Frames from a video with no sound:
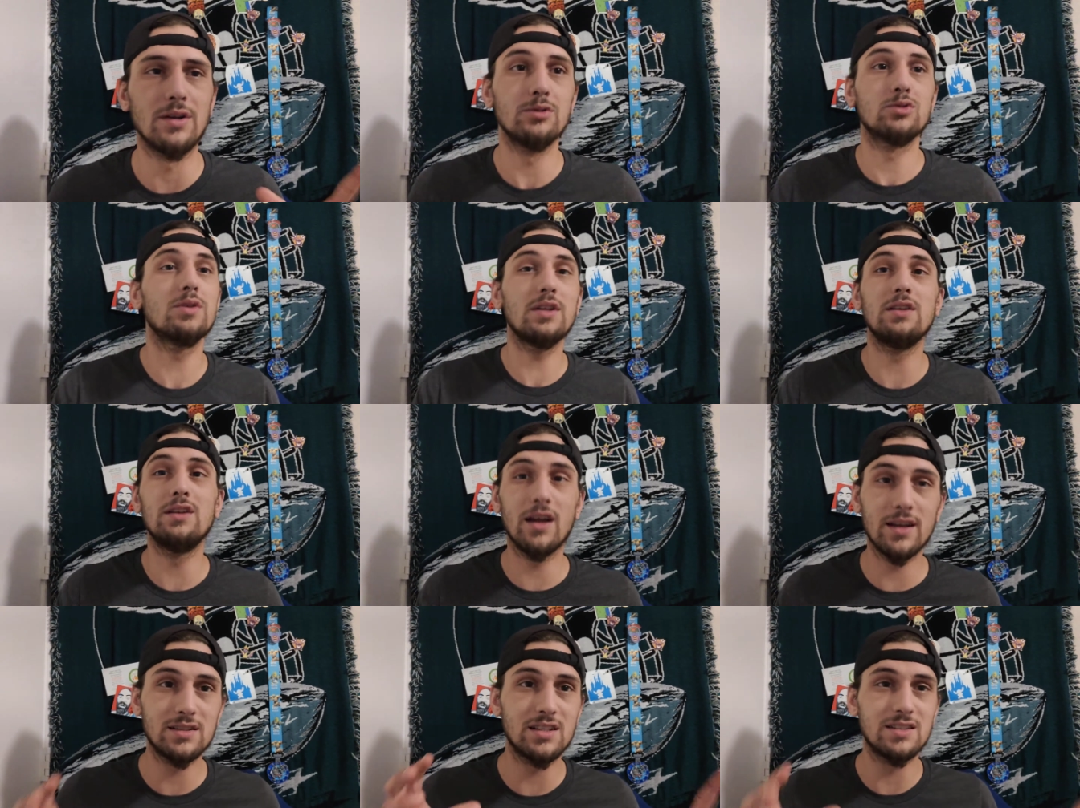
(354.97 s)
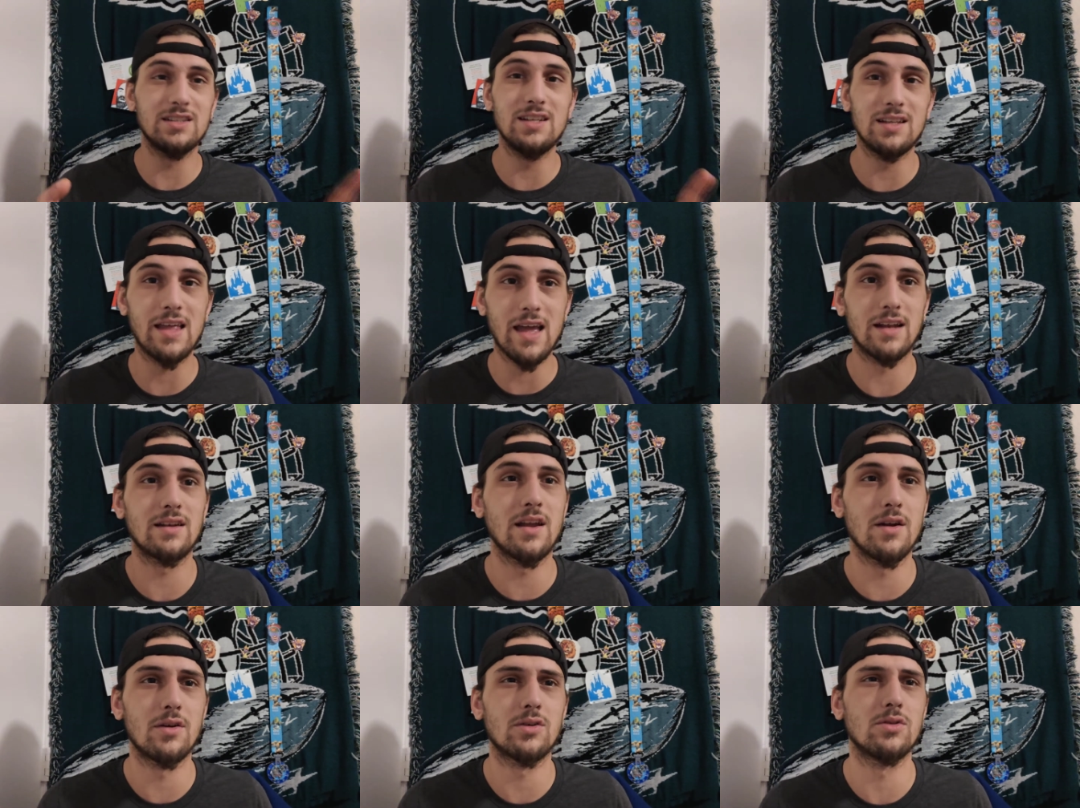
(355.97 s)
and it was really nice to see that
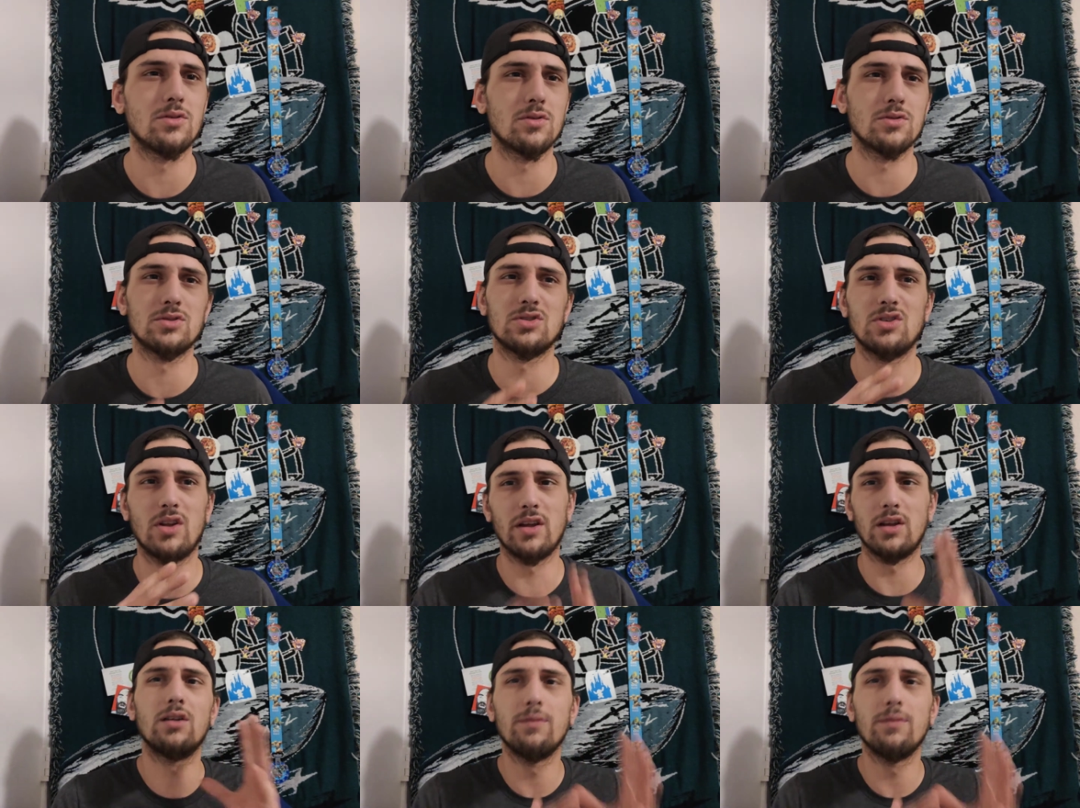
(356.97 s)
character's